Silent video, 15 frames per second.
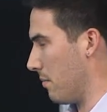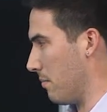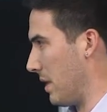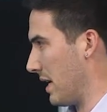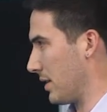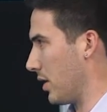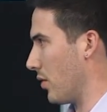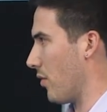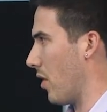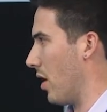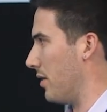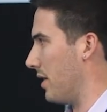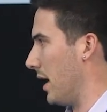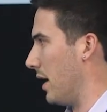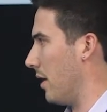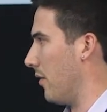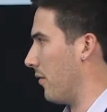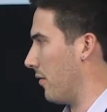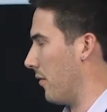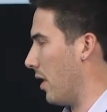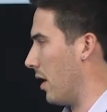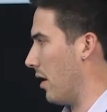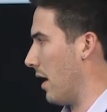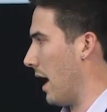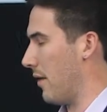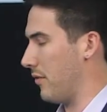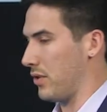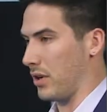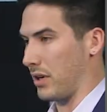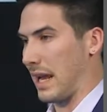basically raw data
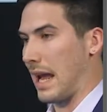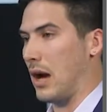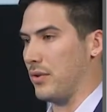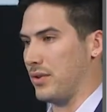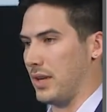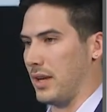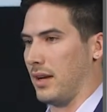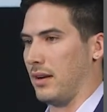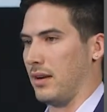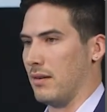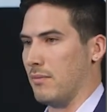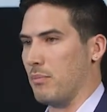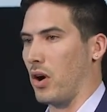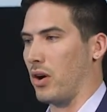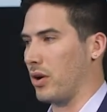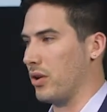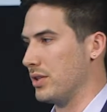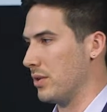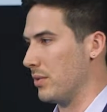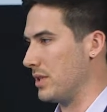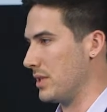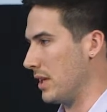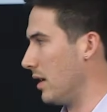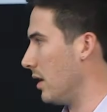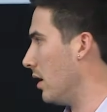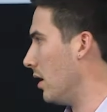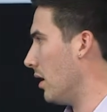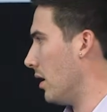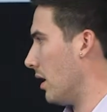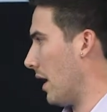after counting barcodes that we see,
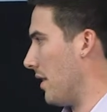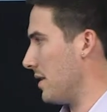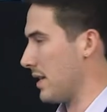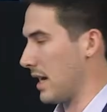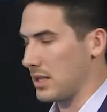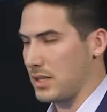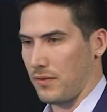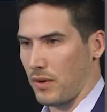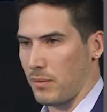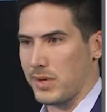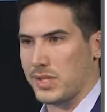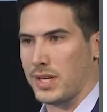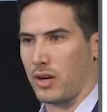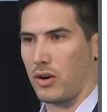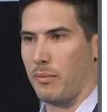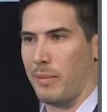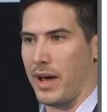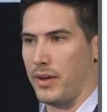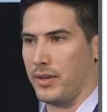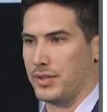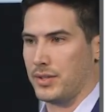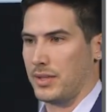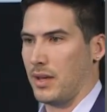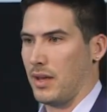and this is actually from a single mouse.